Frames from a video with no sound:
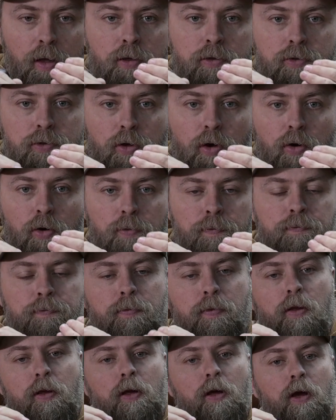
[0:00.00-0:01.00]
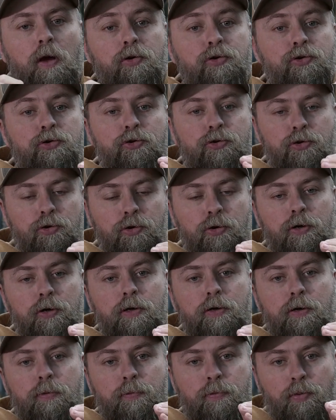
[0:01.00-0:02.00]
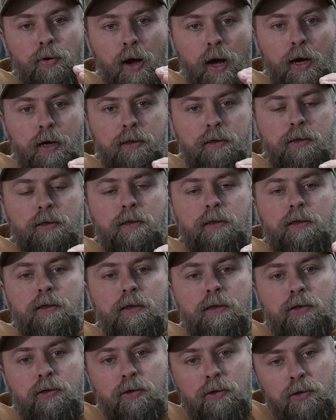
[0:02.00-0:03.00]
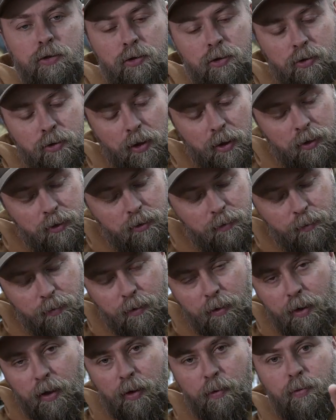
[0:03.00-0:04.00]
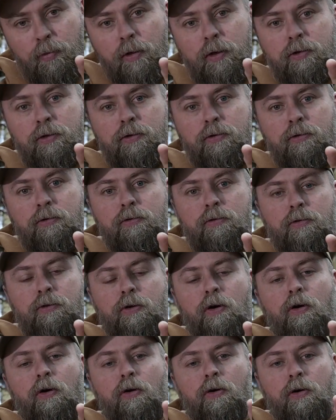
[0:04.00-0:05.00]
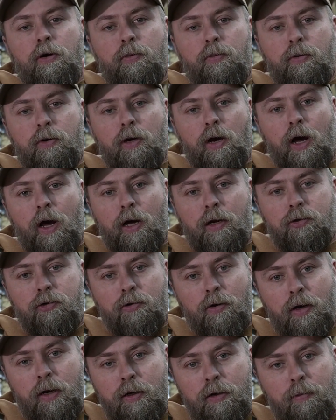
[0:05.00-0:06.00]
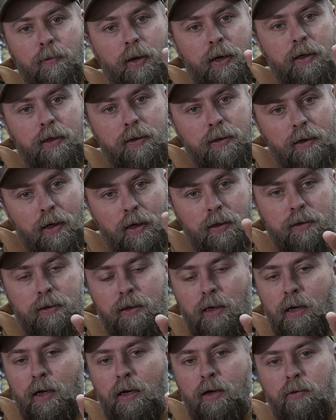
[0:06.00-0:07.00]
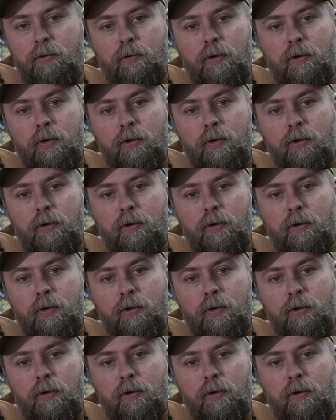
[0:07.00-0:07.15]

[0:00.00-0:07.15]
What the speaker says: So good practice is to just put air pressure through the call, and we're not trying to make a duck sound.